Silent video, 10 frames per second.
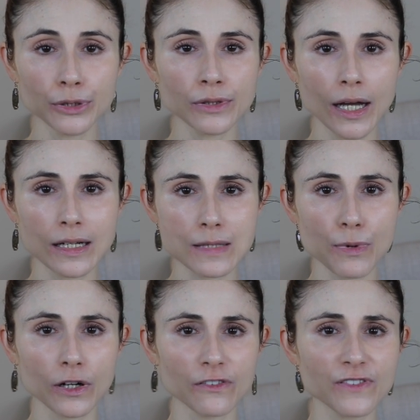Blue light is
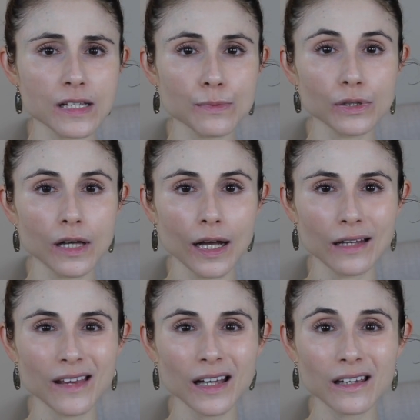part of visible
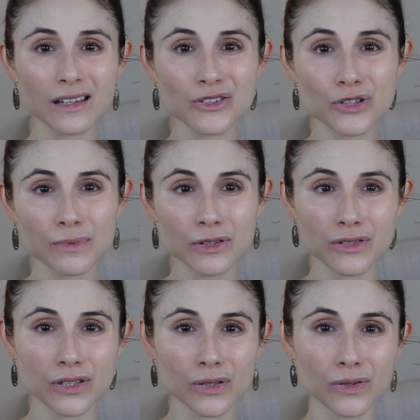light that can
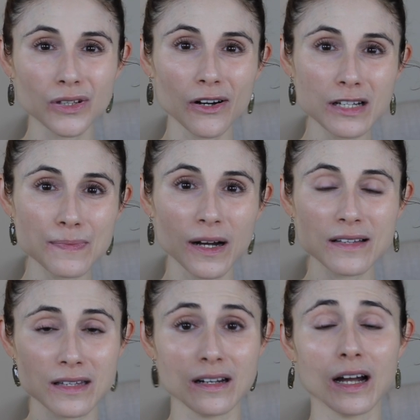contribute to dark
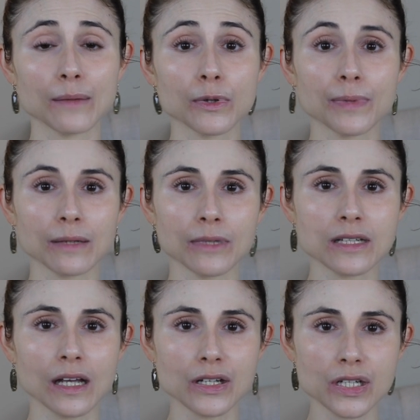spots and
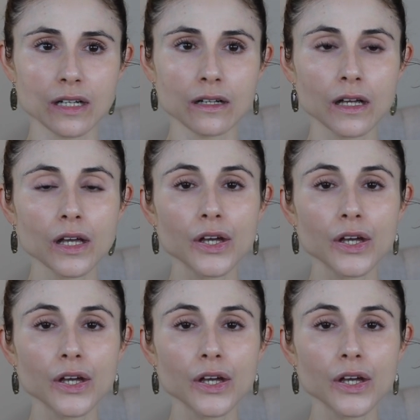hyperpigmentation.